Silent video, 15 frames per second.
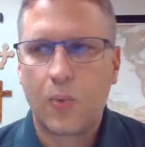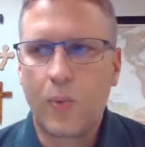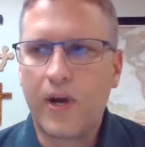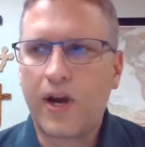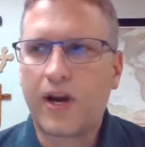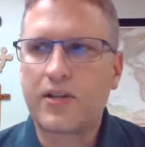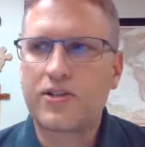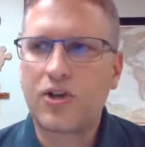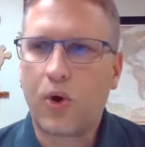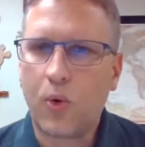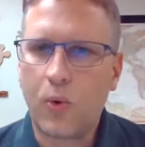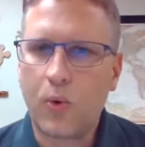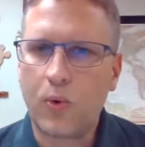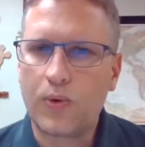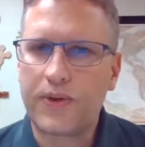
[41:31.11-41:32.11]
We are
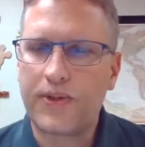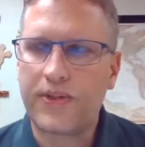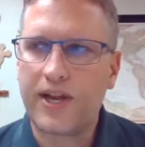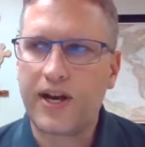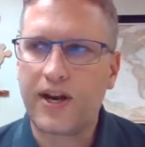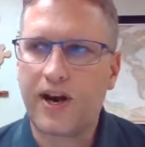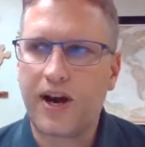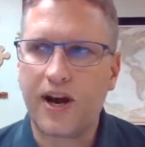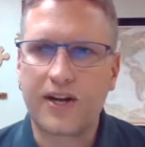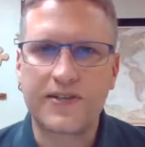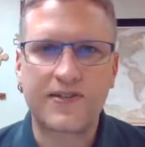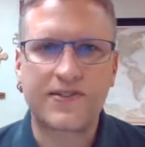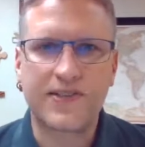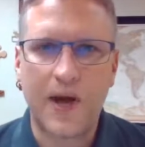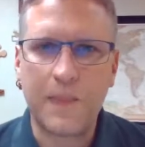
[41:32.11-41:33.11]
told there are
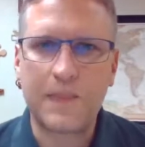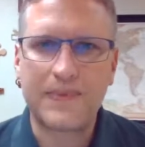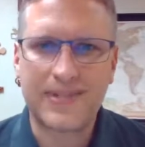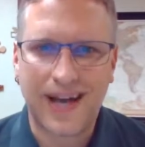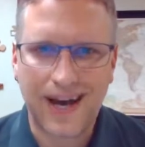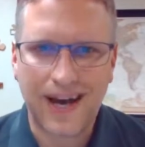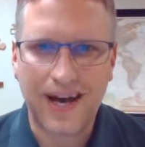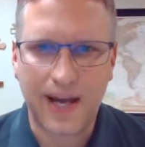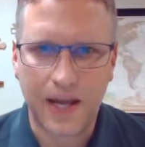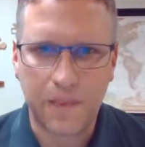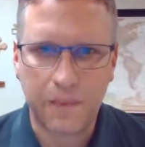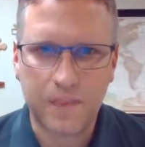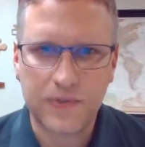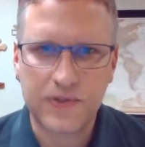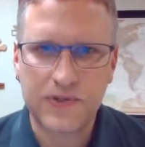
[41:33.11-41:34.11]
some
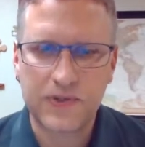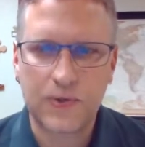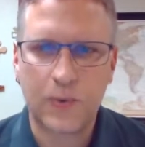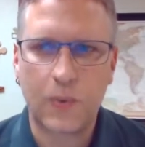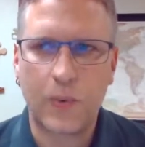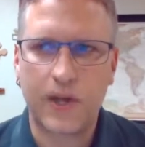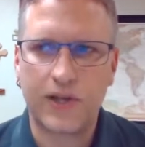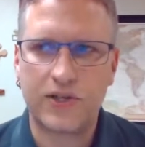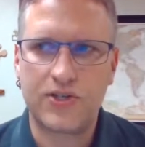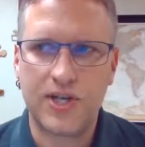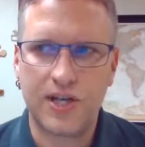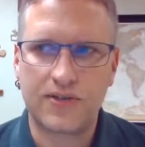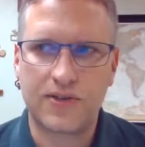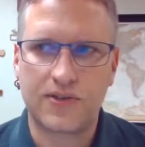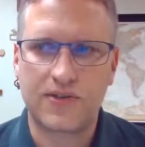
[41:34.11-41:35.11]
times when
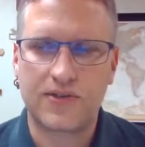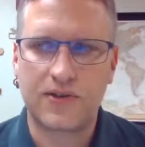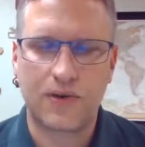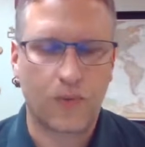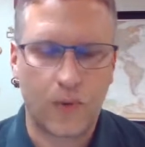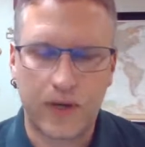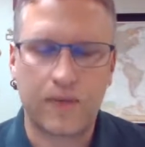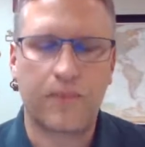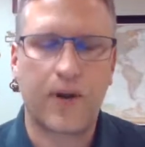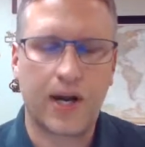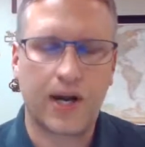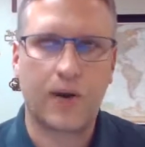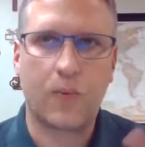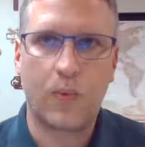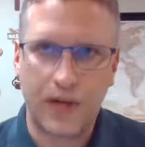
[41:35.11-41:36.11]
when
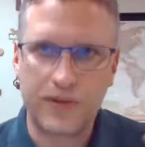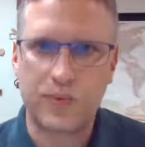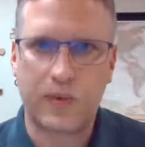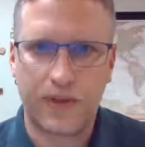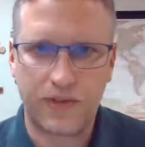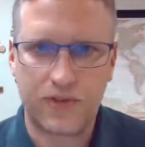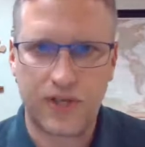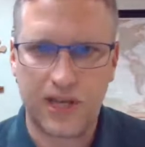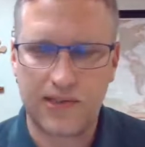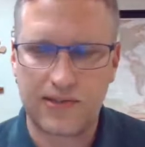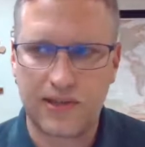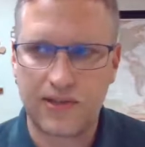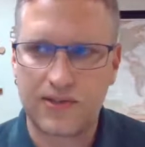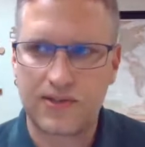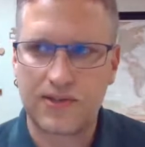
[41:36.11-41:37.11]
Mary was with
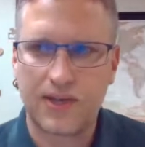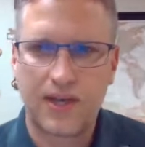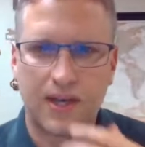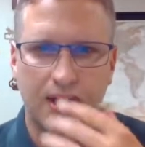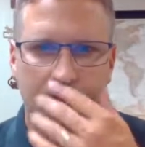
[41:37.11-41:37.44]
Jesus.